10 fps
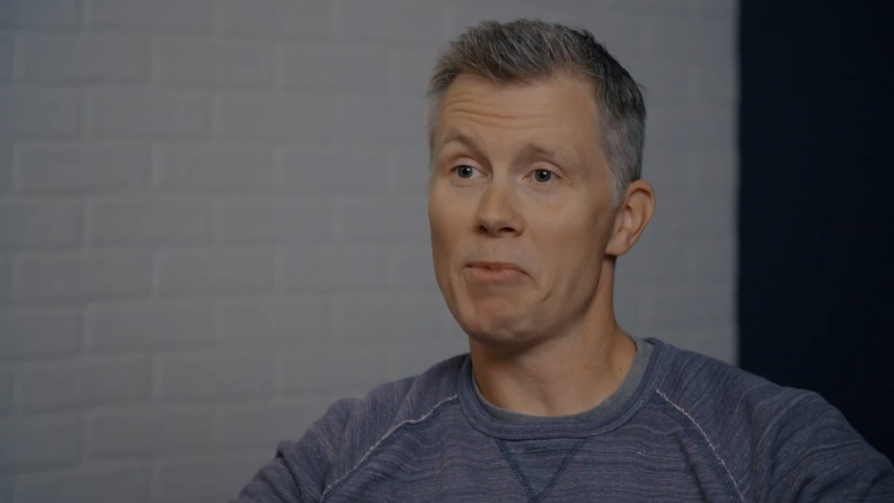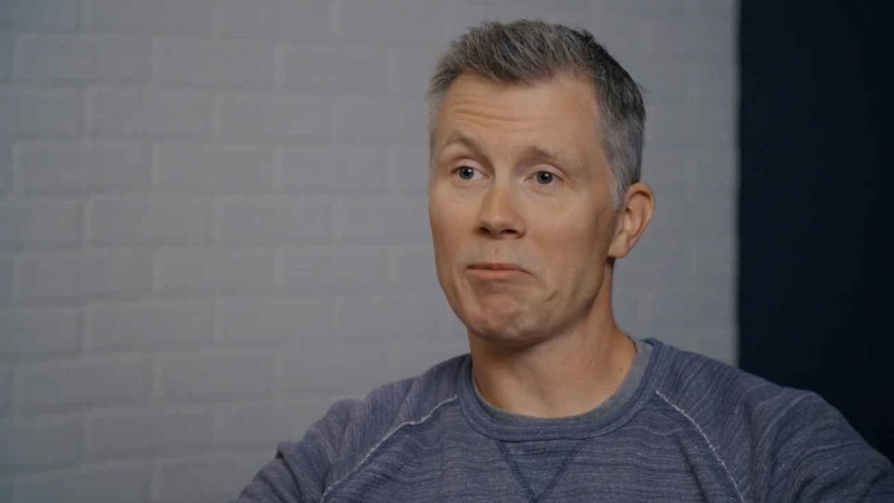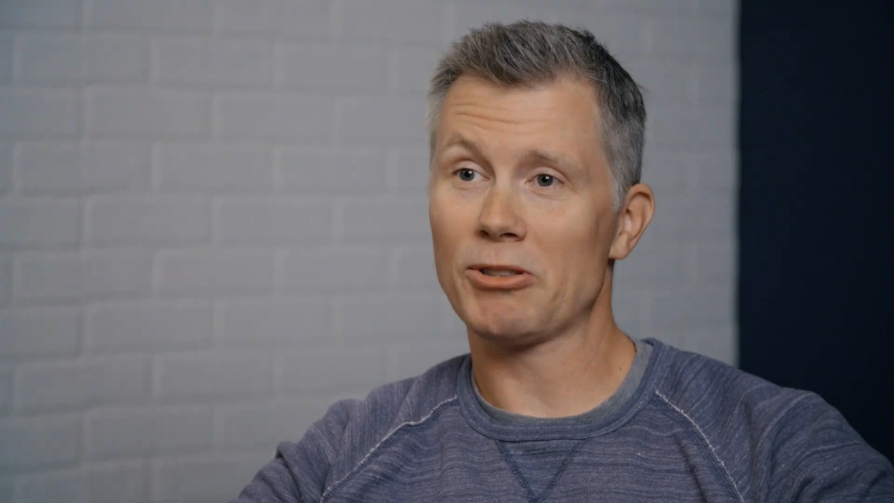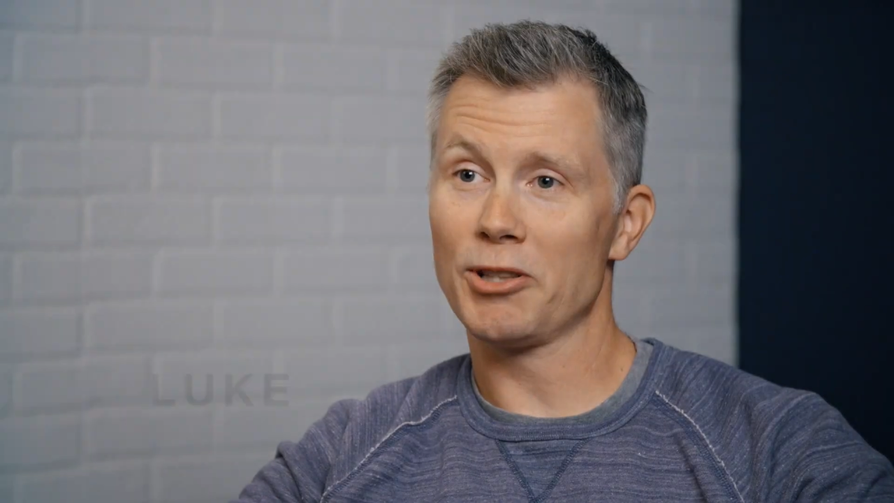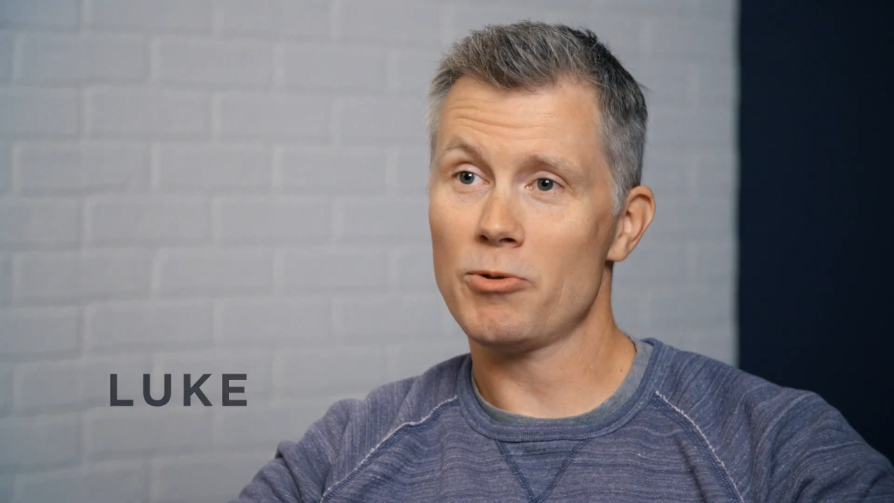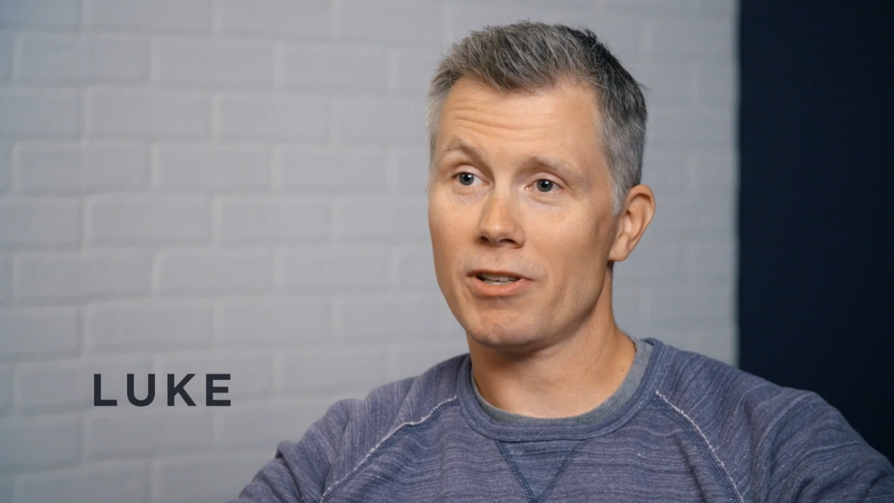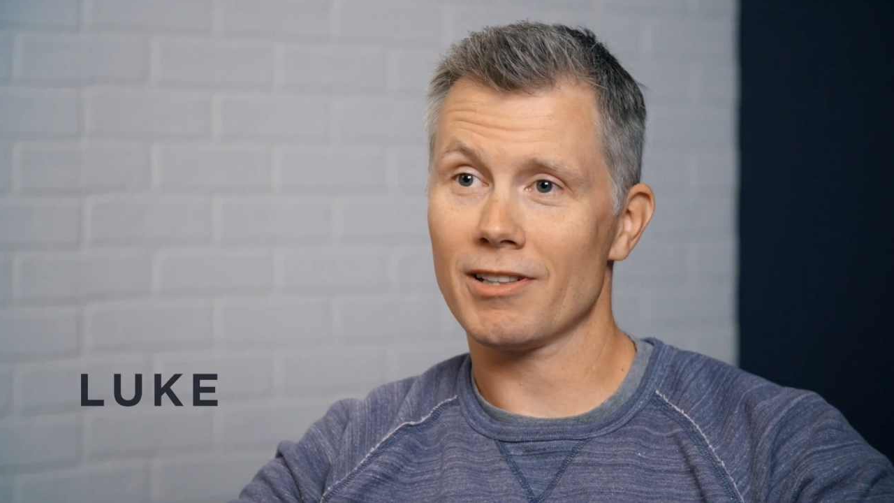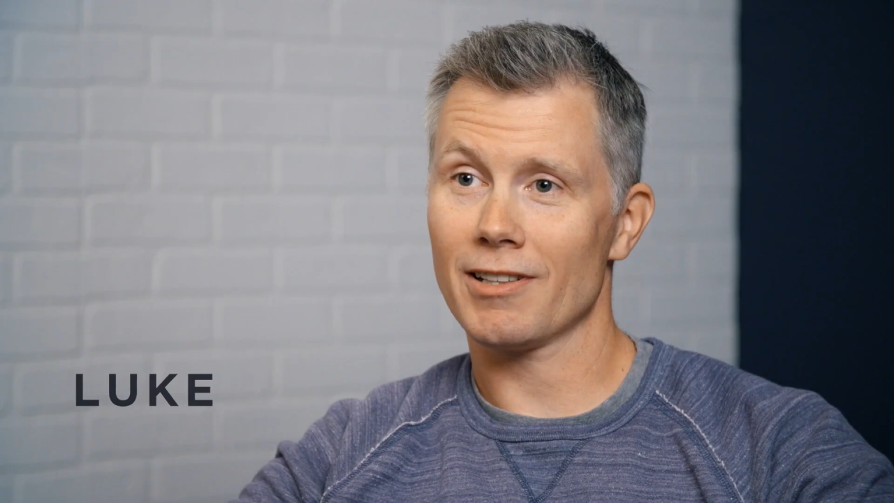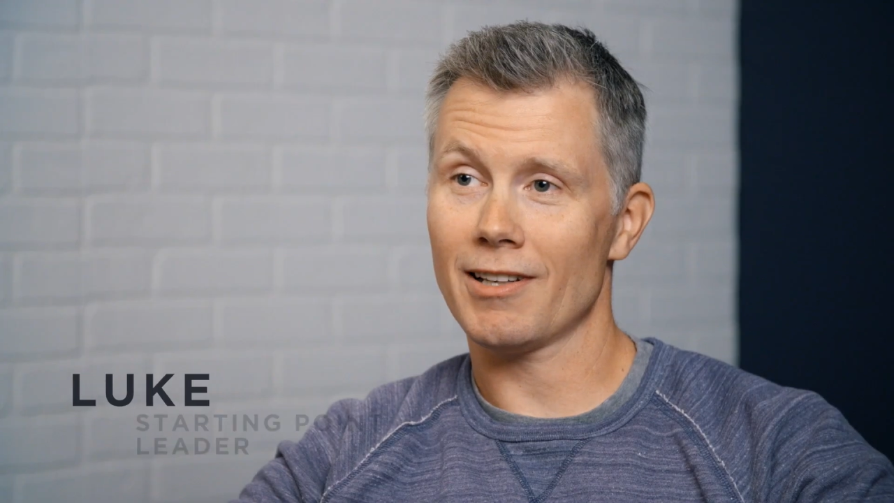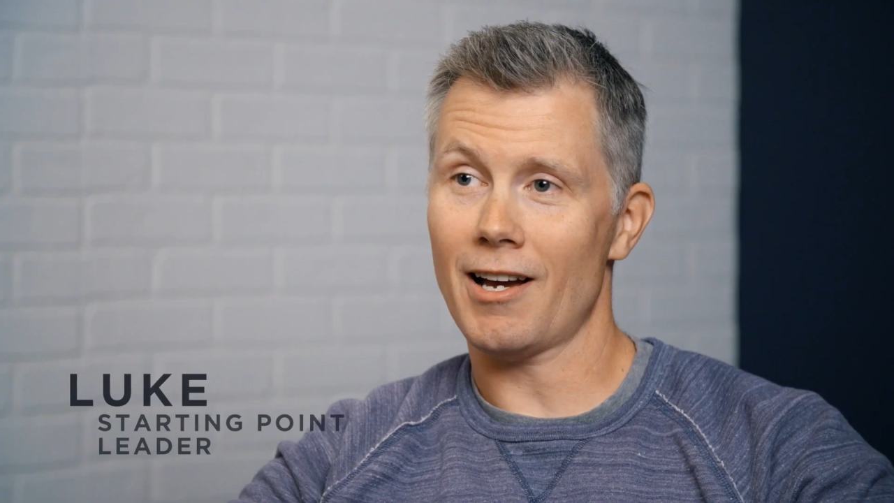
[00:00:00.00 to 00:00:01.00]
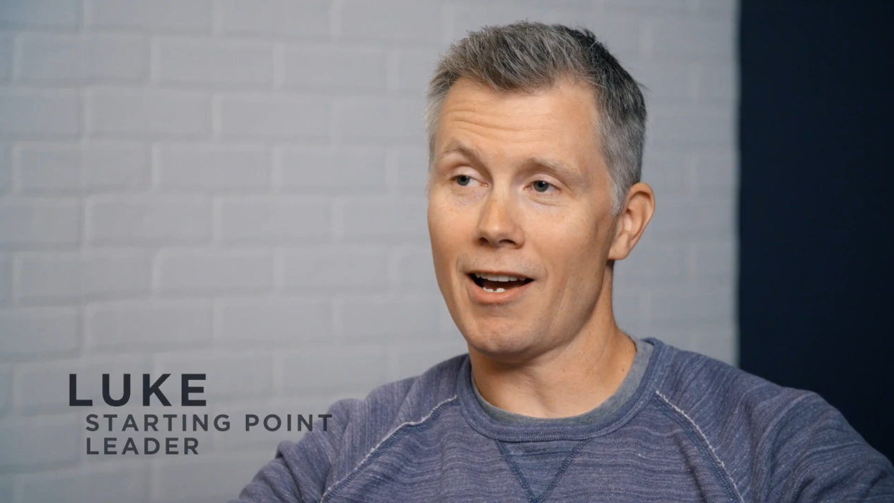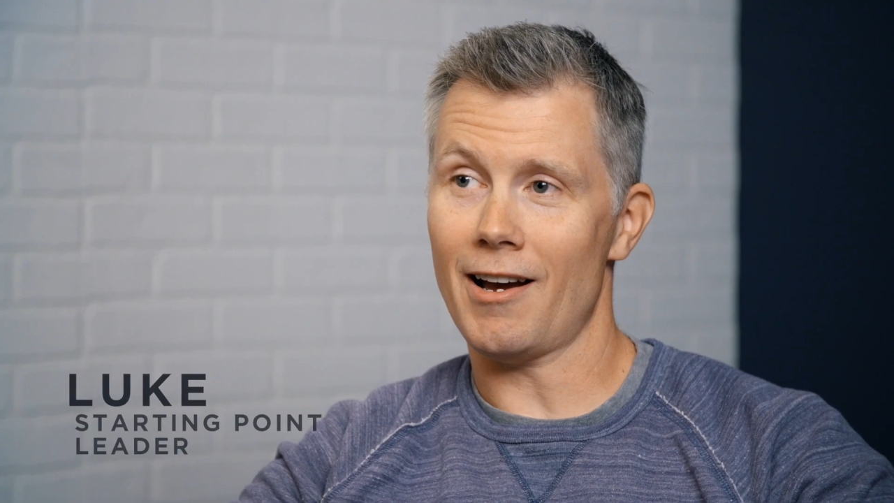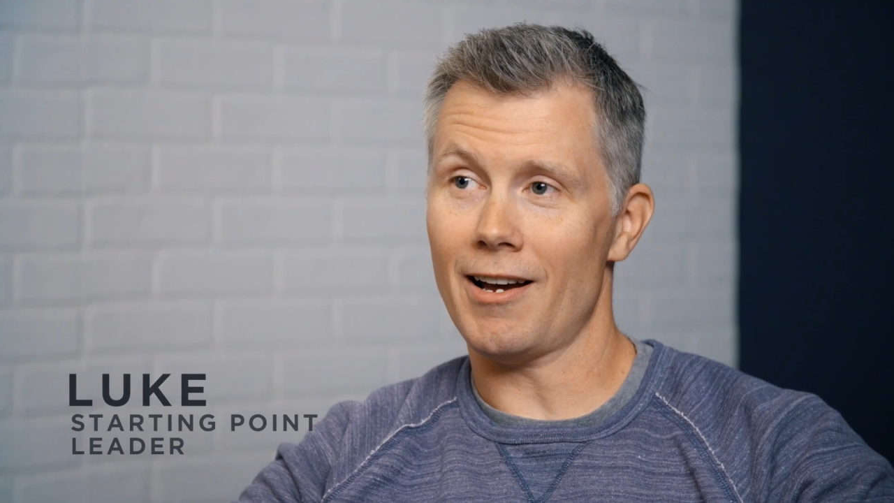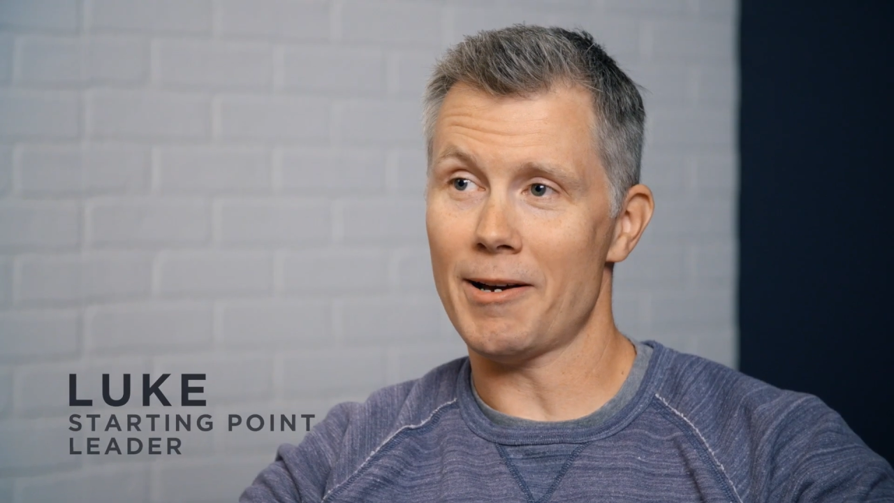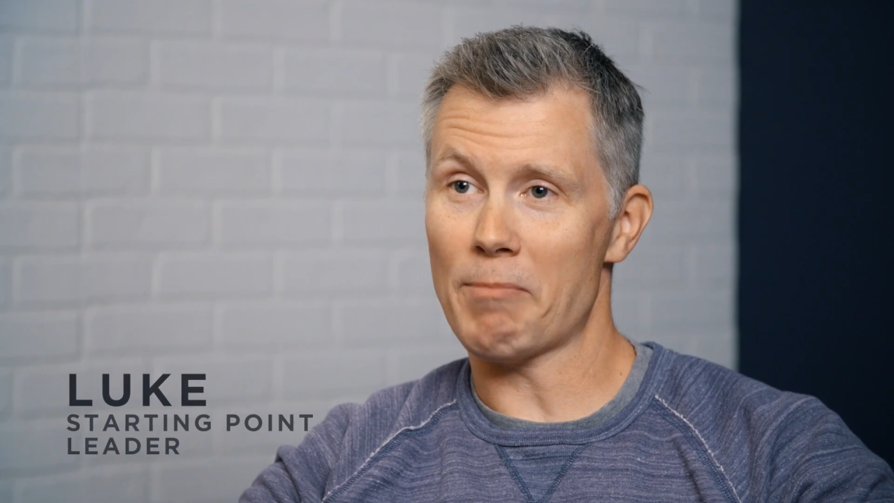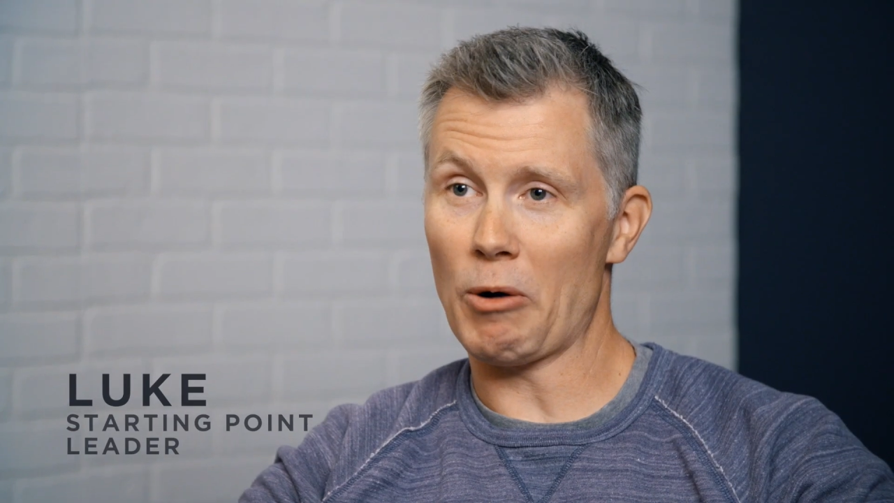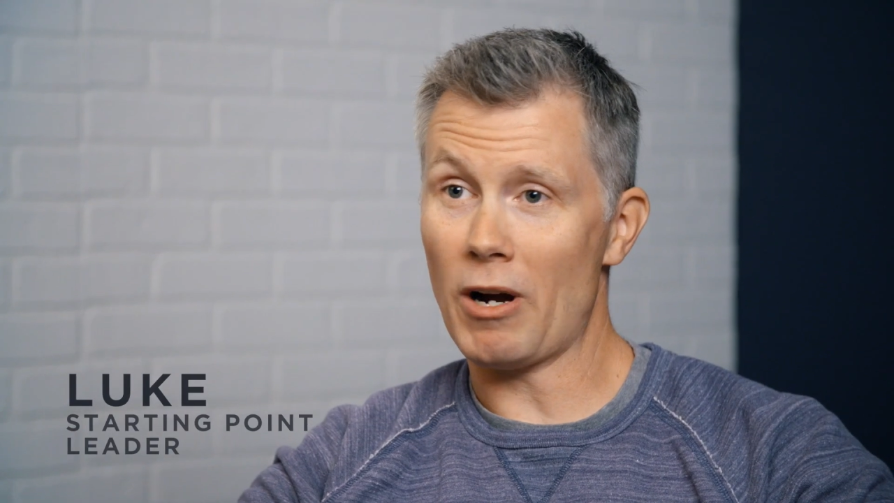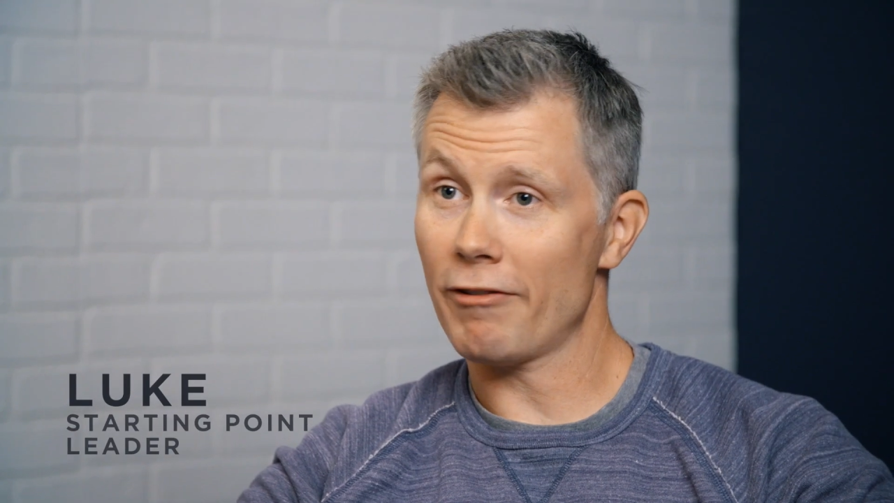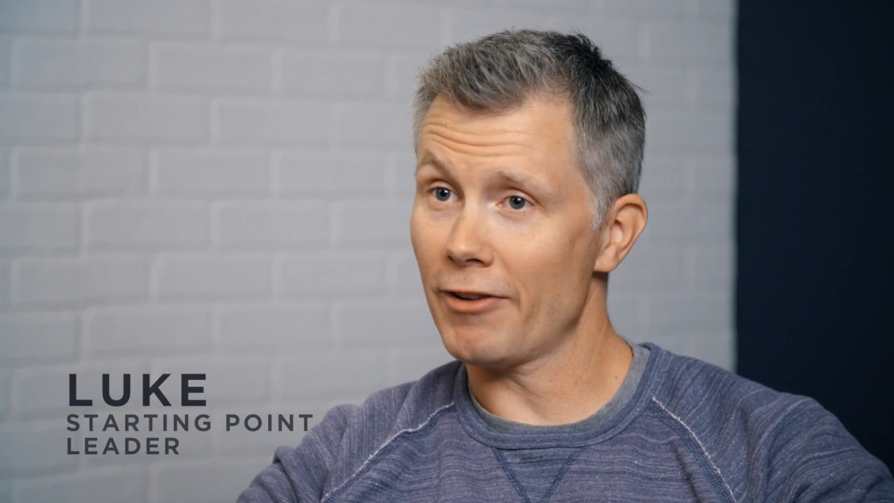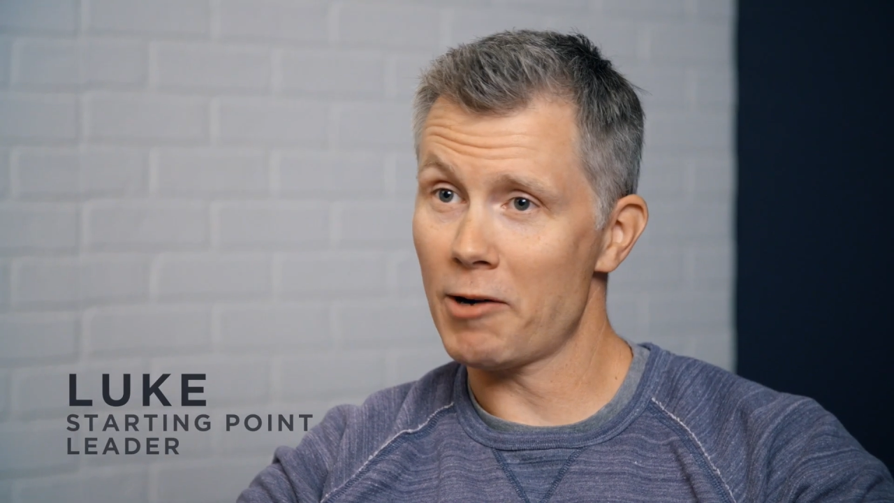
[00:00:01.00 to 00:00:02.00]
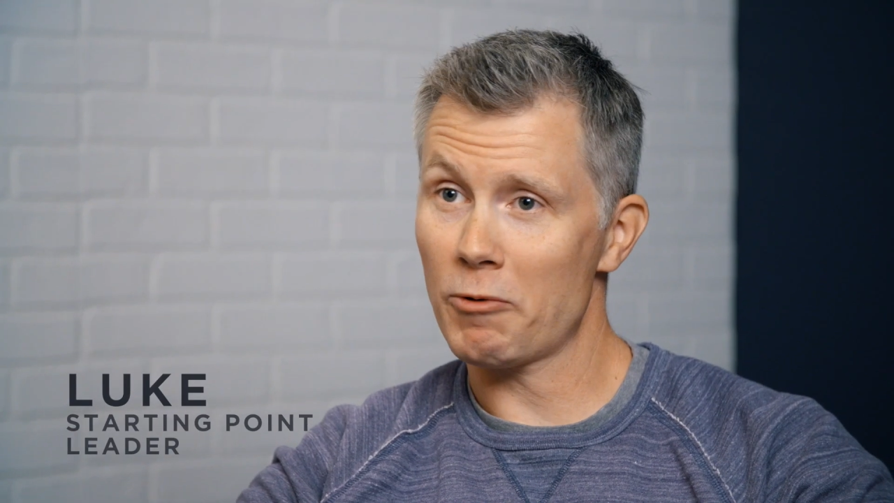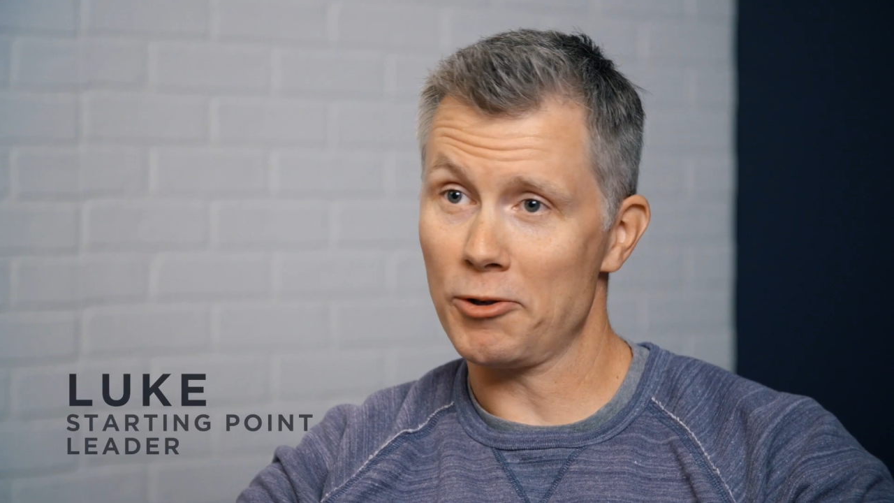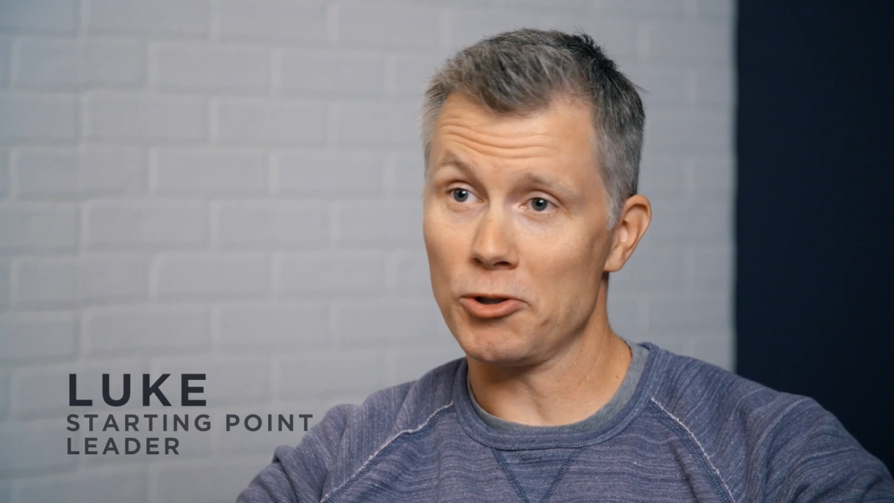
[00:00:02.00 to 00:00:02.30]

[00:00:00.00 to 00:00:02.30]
My name is Luke. My wife and I went